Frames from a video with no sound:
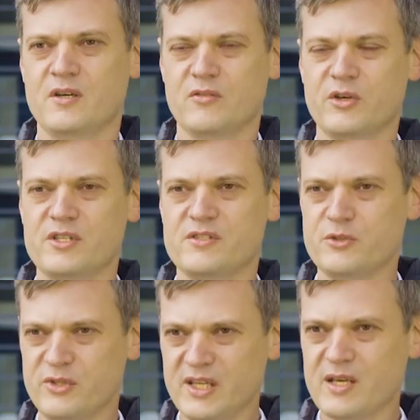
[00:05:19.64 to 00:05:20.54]
What is
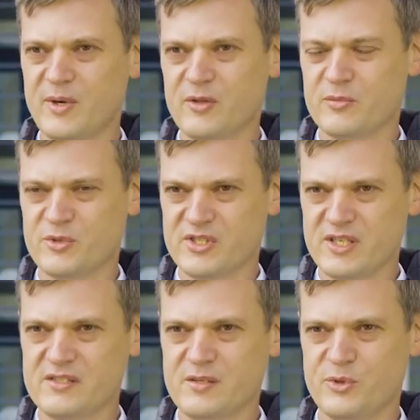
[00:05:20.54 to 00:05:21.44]
unique about the
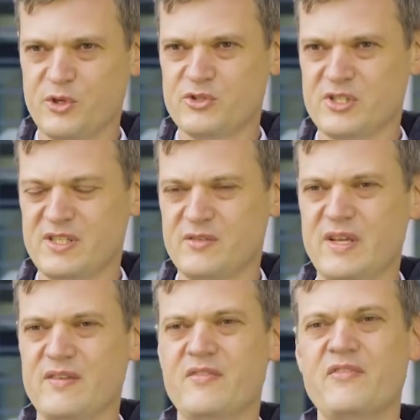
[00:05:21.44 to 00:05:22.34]
Mercedes approach is that
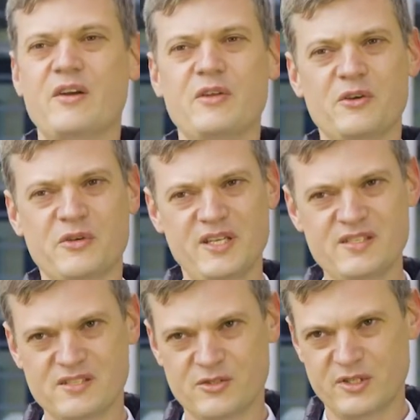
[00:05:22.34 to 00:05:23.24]
we have a very long
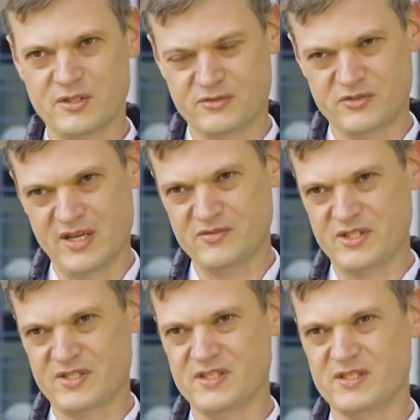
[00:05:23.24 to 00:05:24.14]
history of
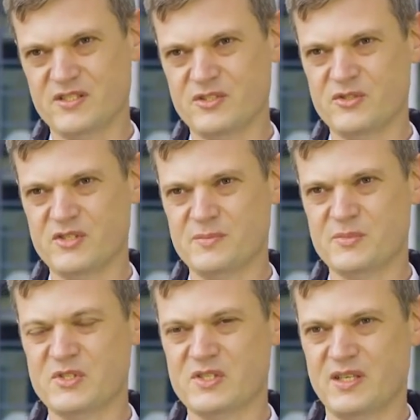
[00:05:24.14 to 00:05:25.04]
driver assistance
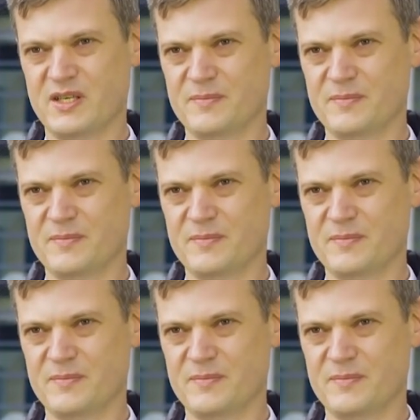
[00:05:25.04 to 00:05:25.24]
systems.